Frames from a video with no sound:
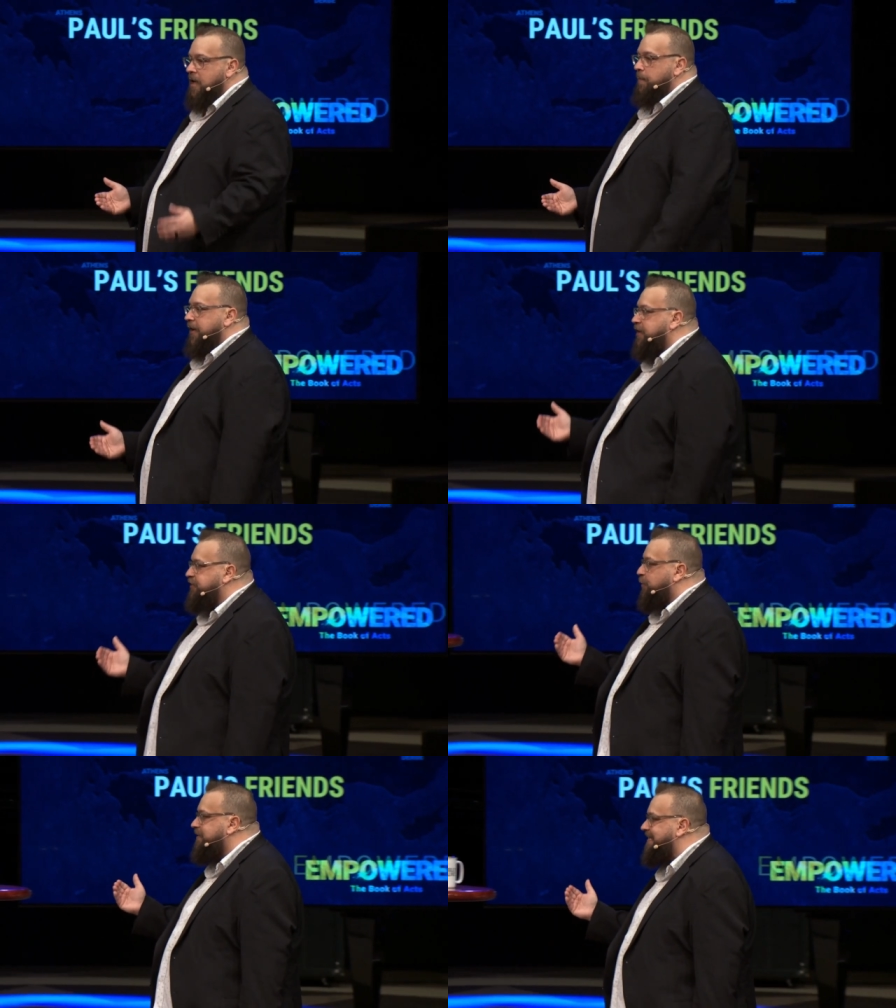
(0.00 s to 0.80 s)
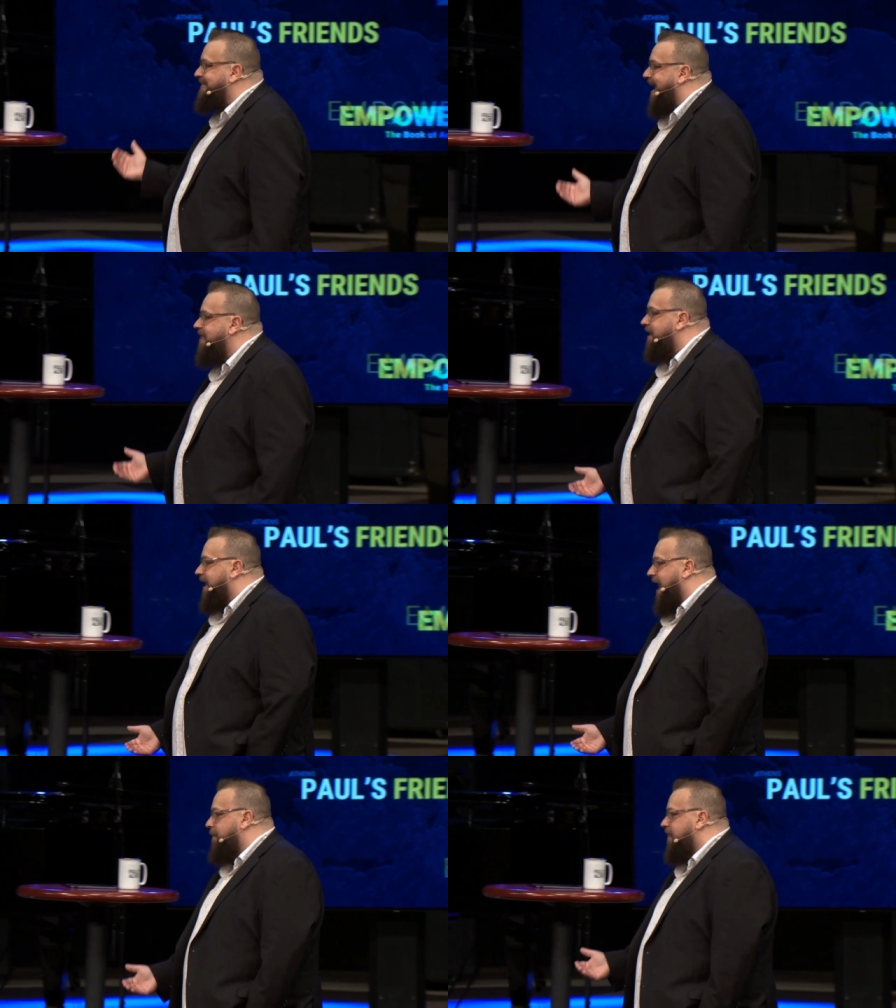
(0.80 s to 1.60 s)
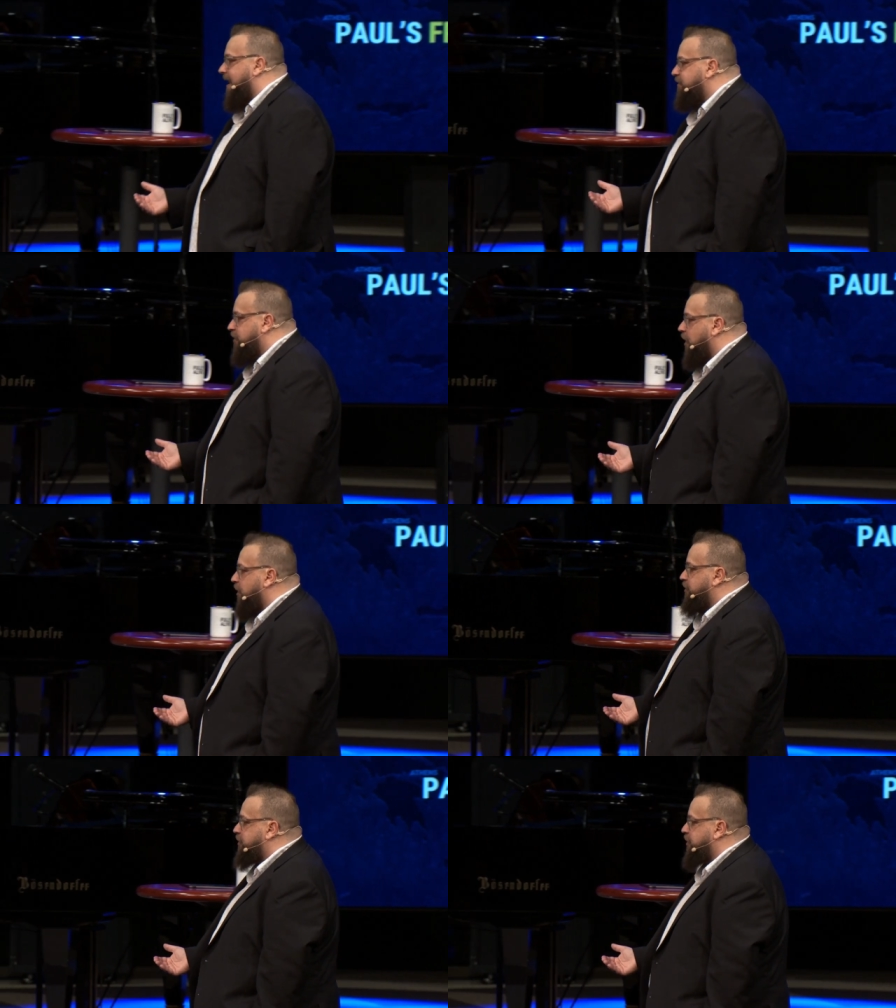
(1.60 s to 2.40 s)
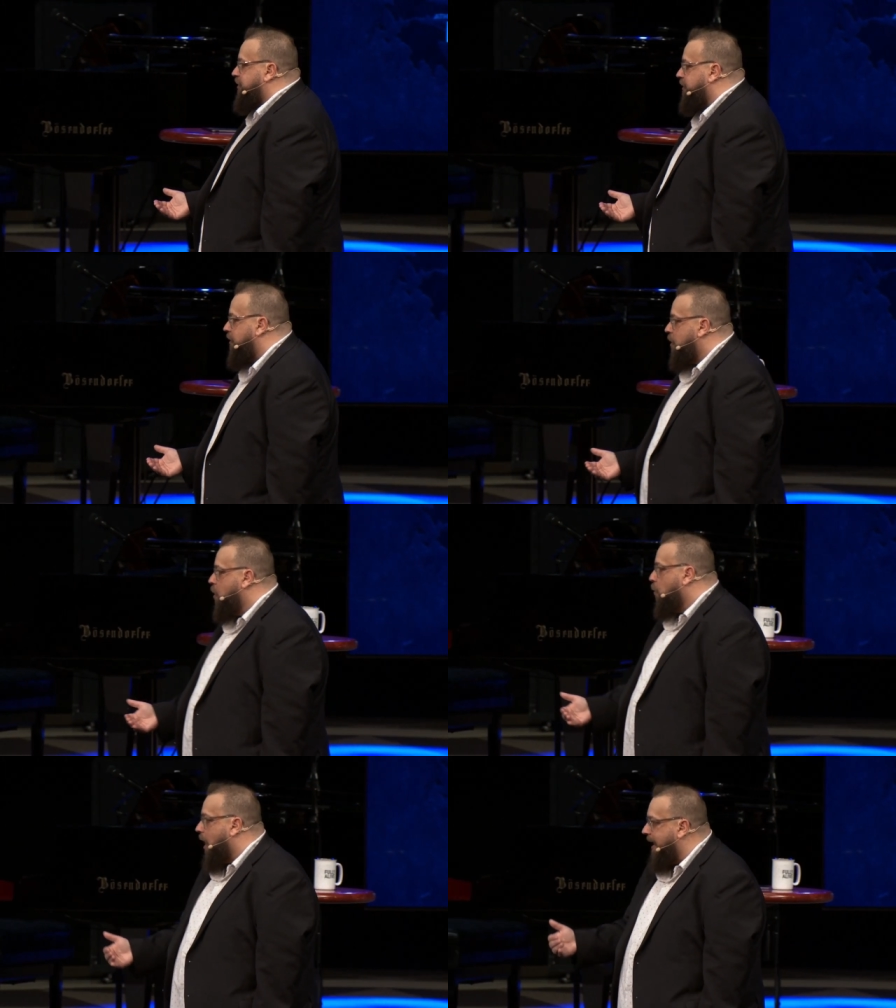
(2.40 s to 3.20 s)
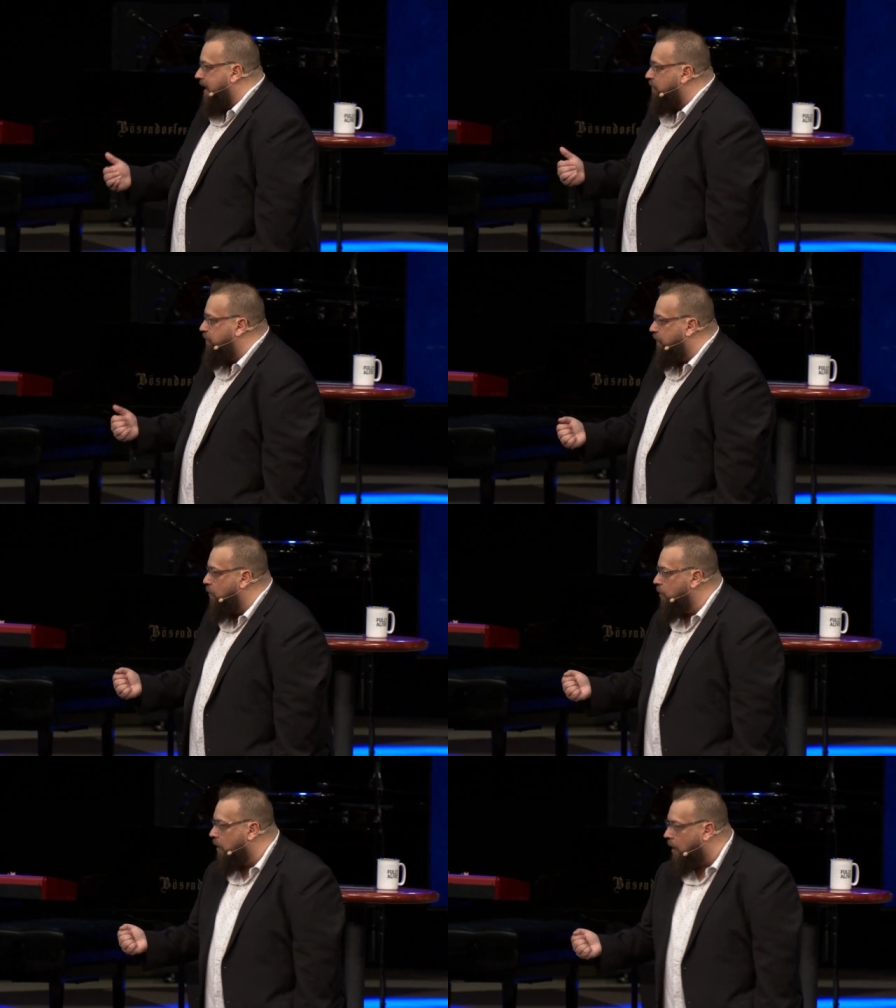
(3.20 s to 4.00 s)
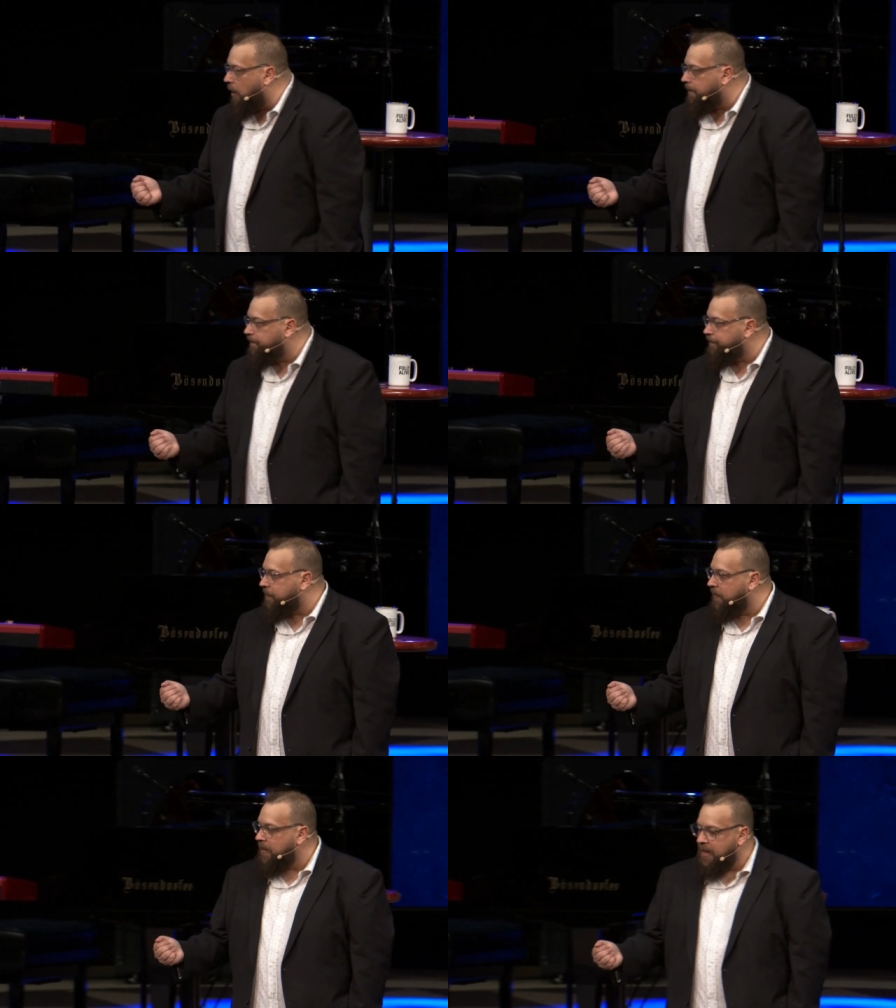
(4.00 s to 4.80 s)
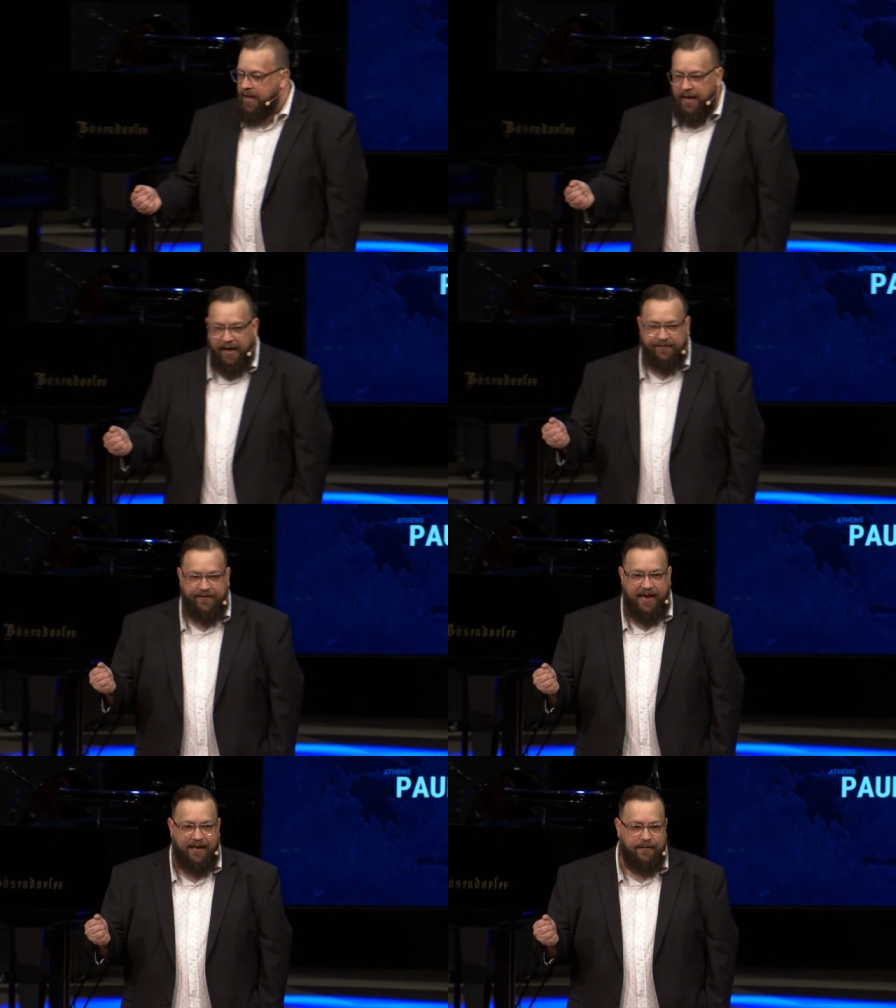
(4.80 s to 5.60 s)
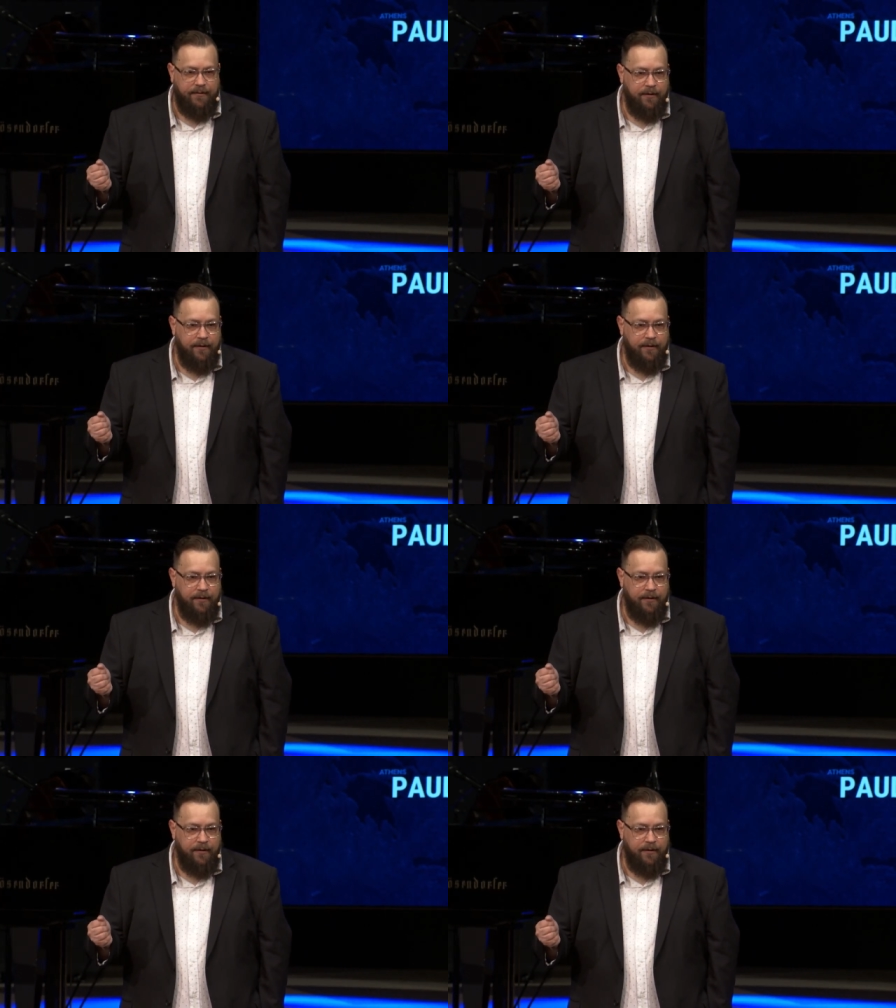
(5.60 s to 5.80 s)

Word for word: Because there was a day that came in that church where I get a phone call and said, Dan,